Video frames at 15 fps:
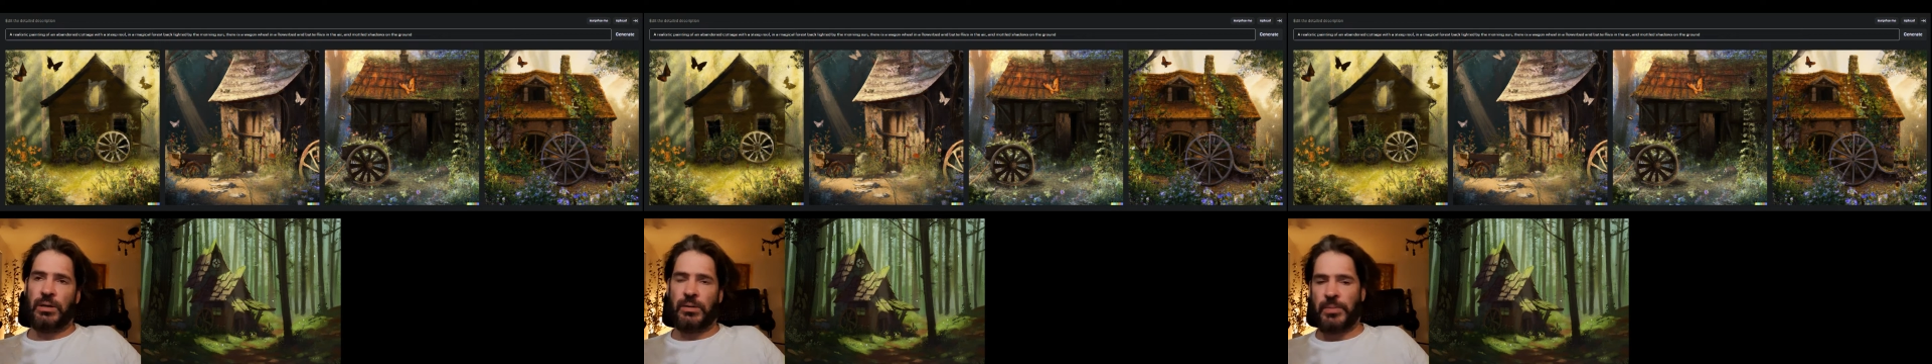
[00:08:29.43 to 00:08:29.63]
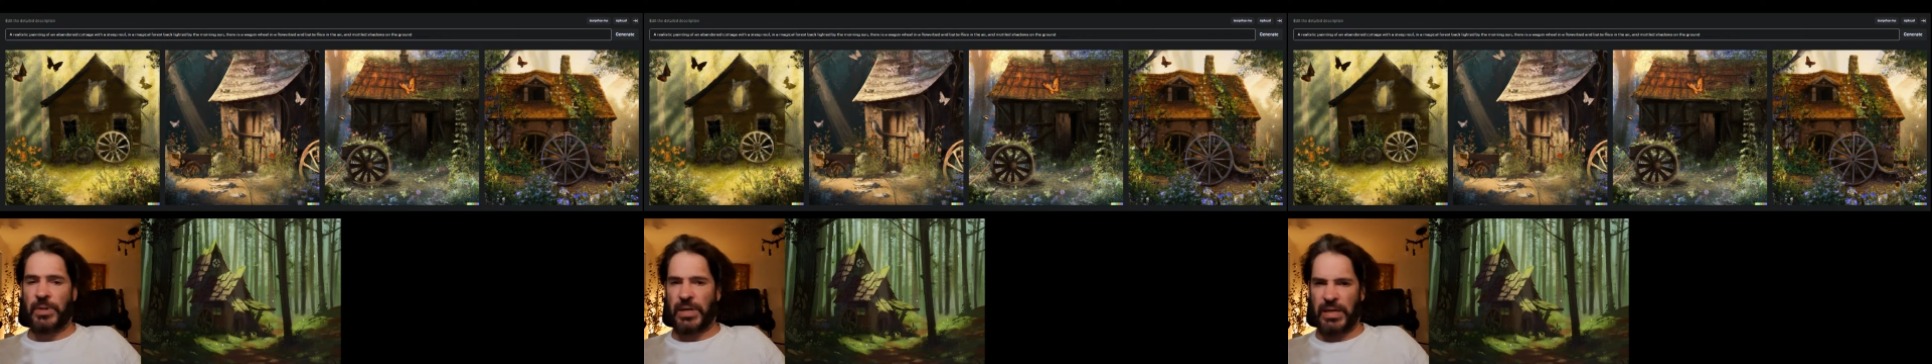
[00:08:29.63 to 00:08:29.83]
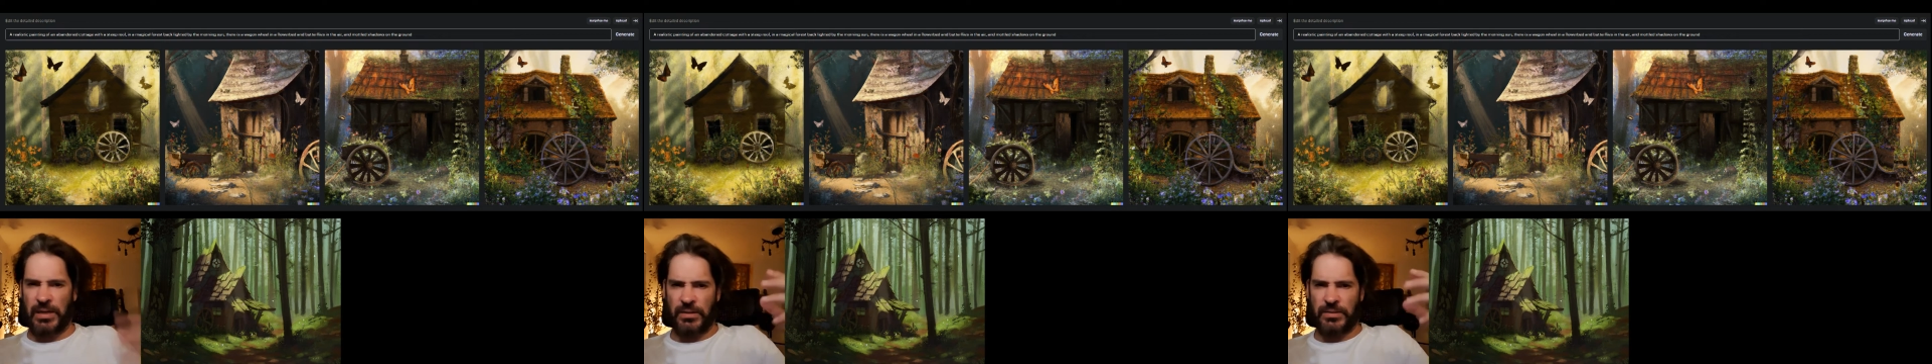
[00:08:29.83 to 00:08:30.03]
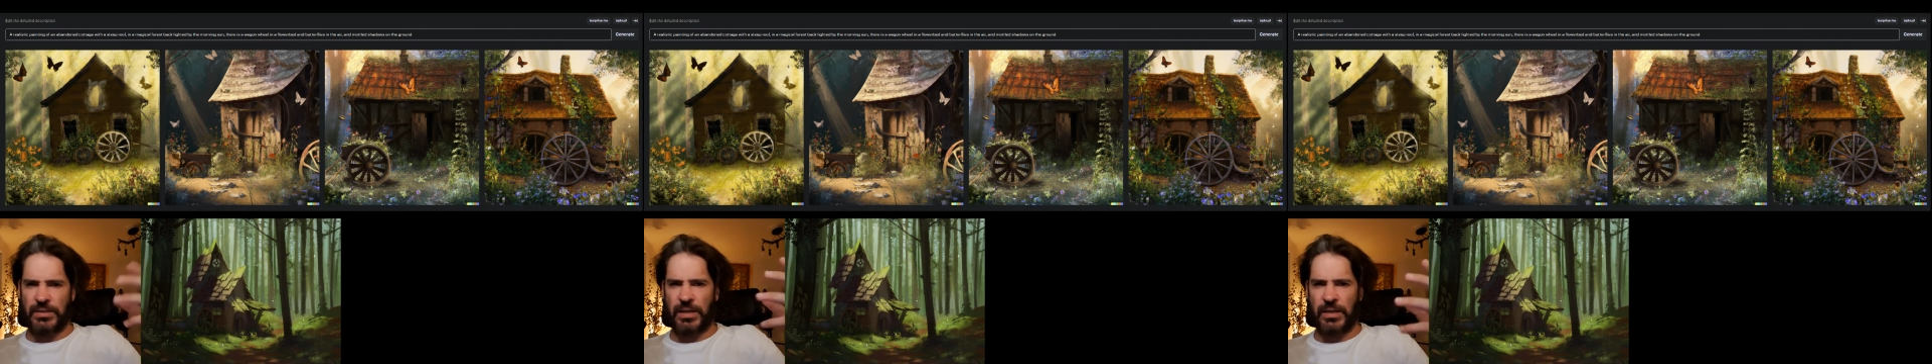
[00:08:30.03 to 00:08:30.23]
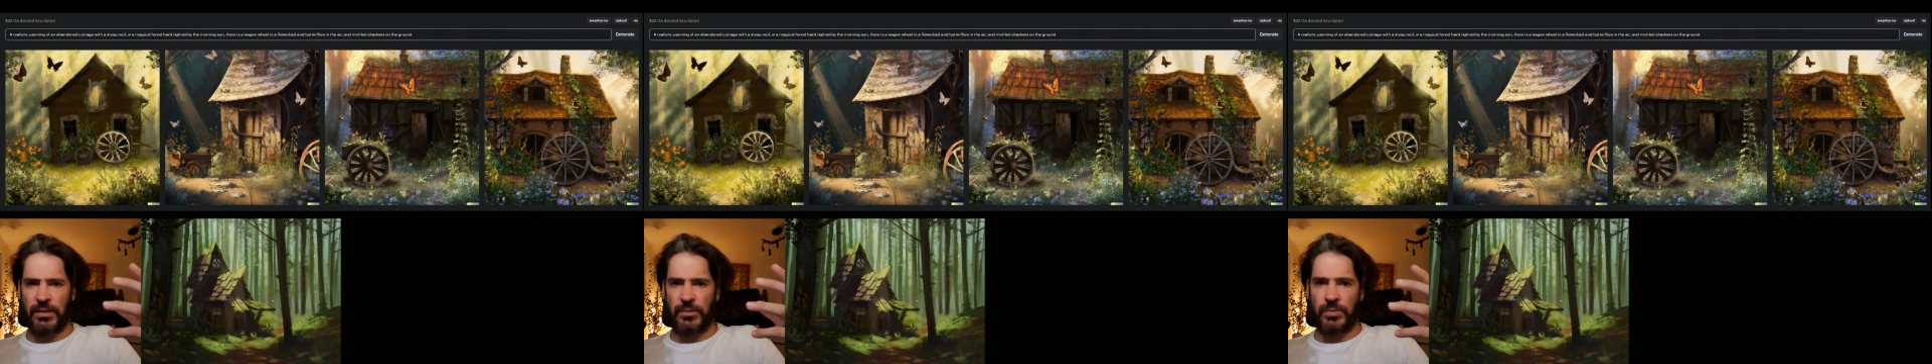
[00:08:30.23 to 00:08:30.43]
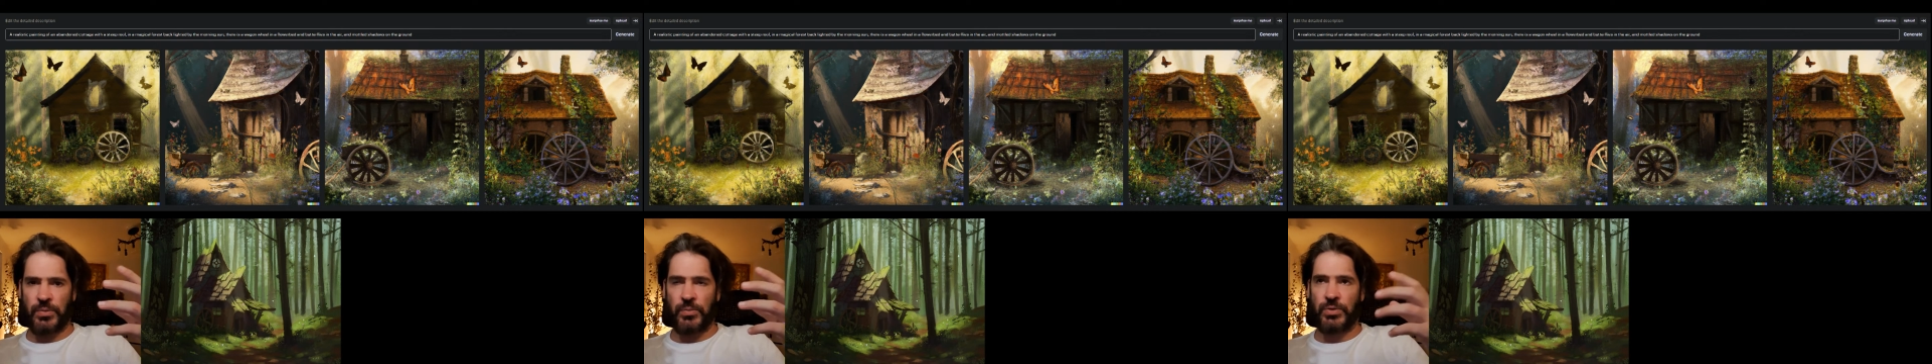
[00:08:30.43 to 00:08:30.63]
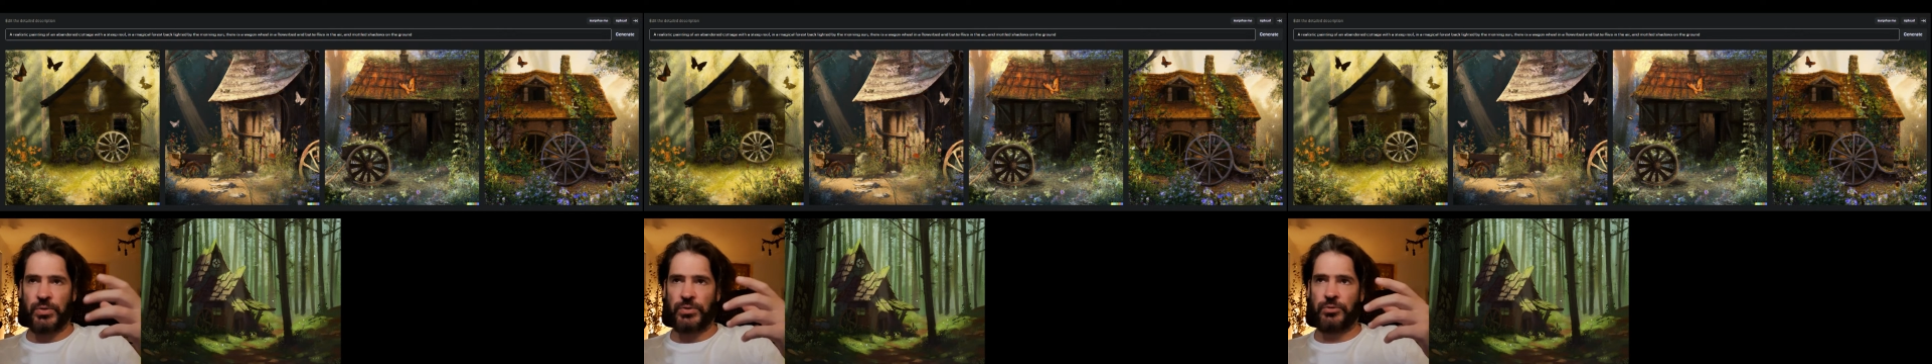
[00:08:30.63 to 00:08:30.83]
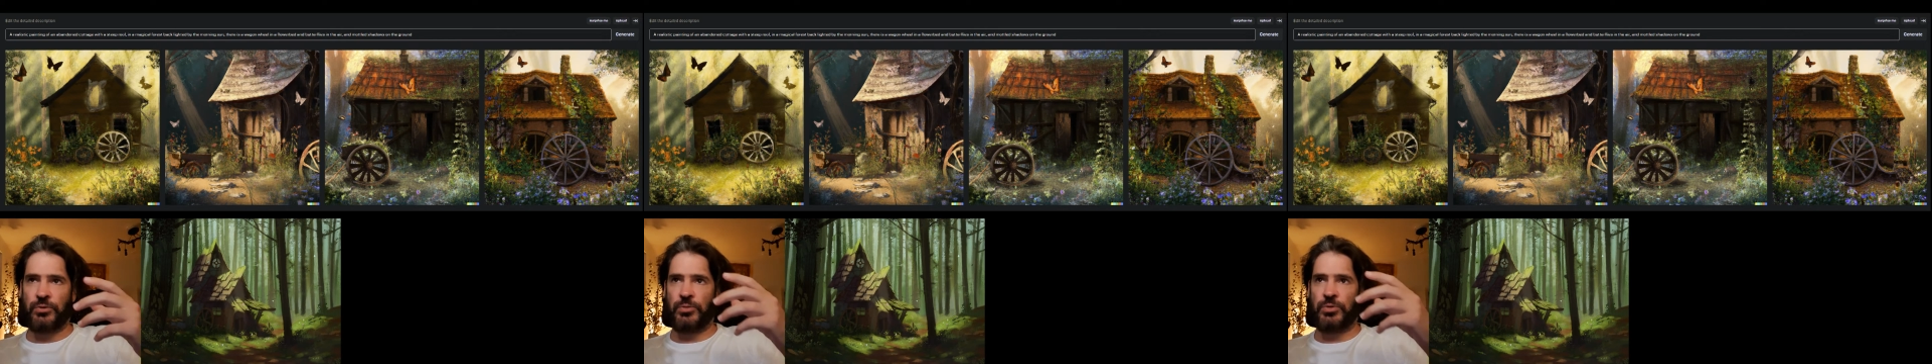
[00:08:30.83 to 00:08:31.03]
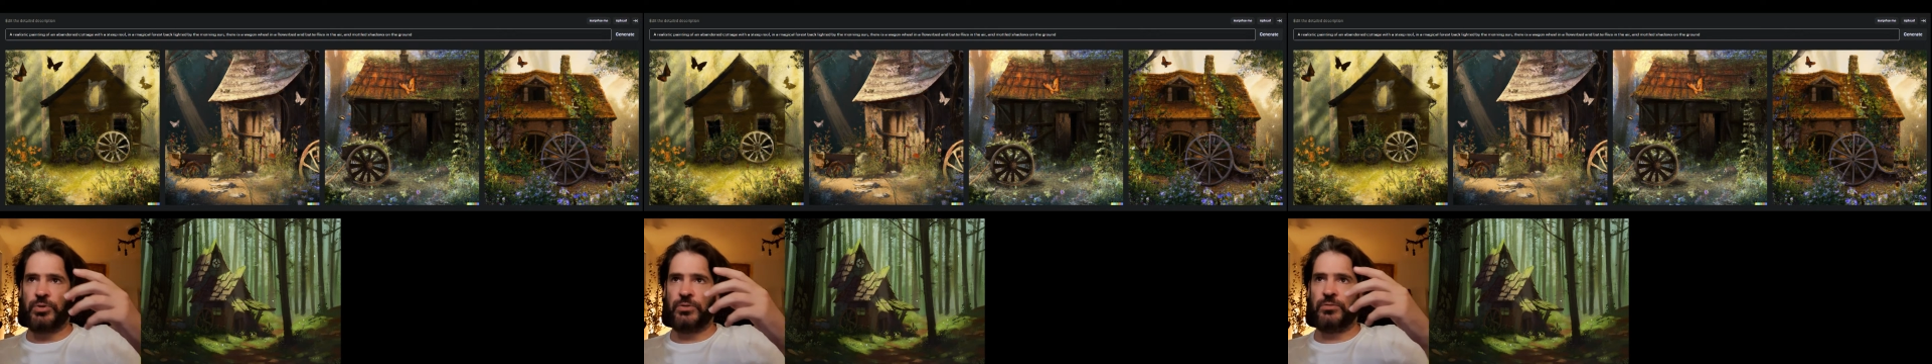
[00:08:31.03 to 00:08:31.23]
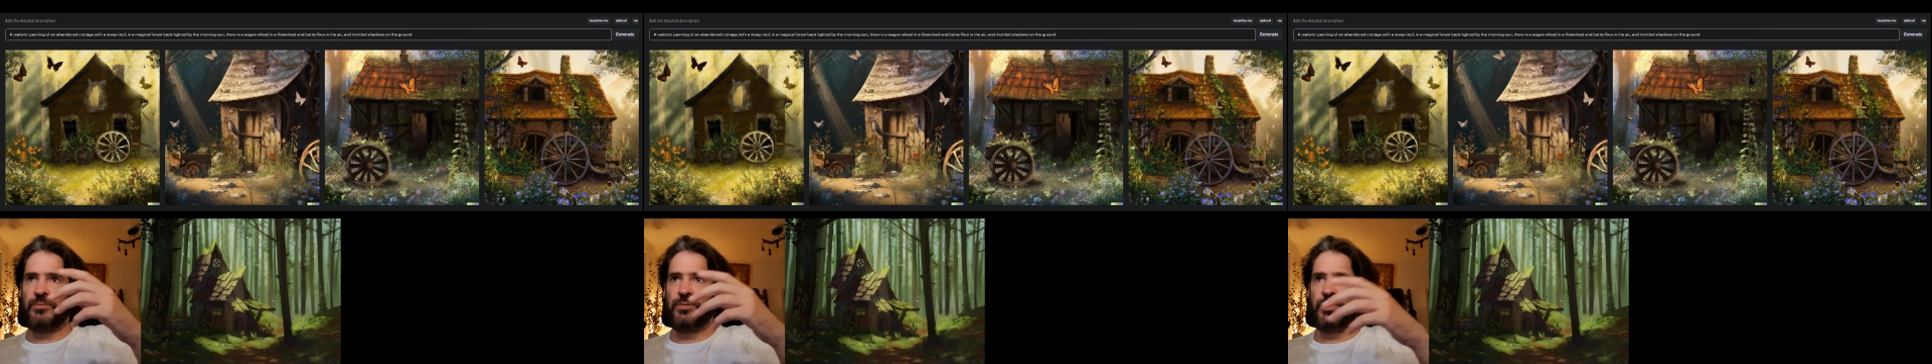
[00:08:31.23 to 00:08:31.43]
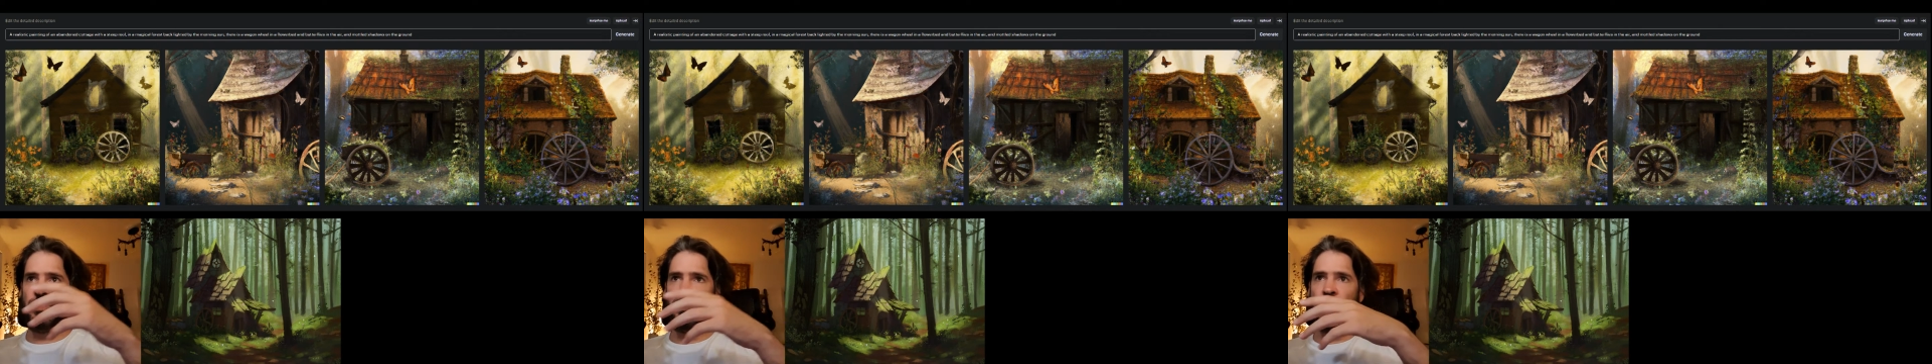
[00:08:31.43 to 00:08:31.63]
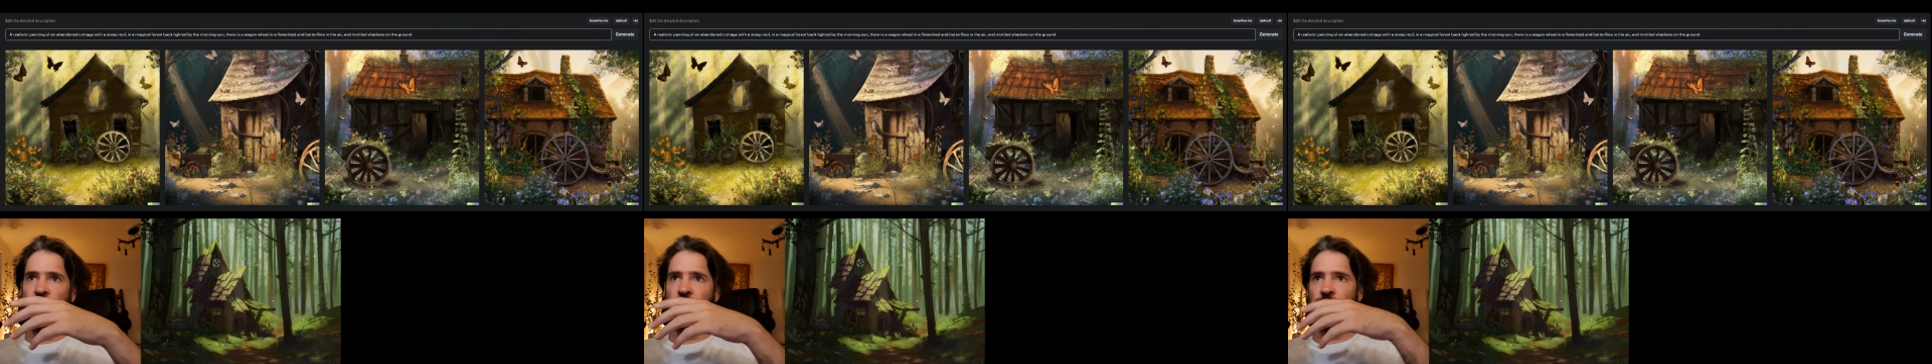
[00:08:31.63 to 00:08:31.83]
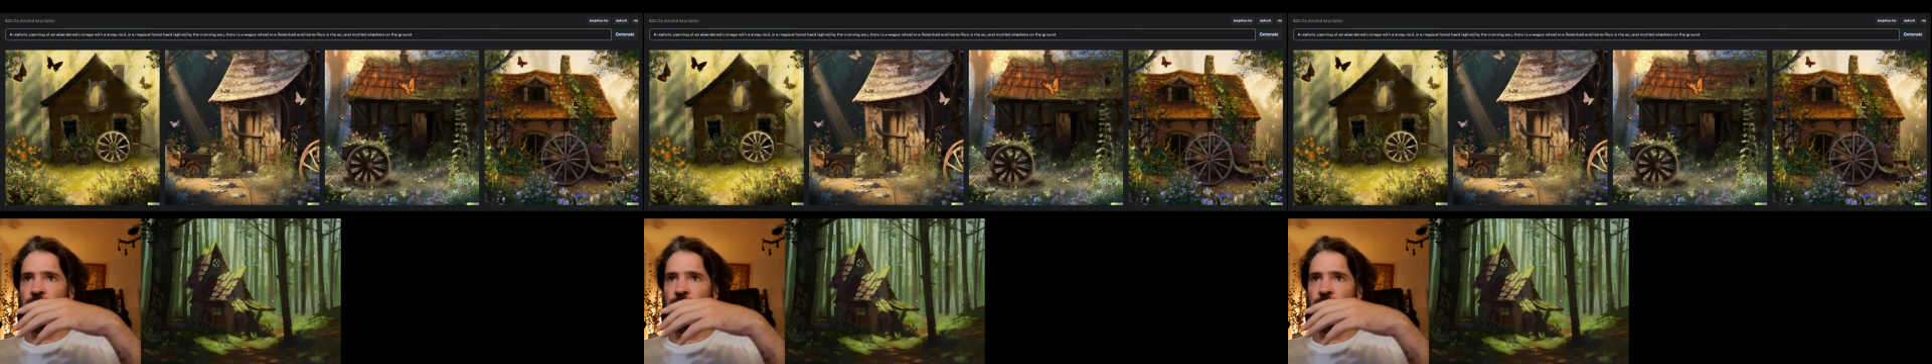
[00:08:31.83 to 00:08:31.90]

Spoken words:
again, I was adding a bit more description for the cottage.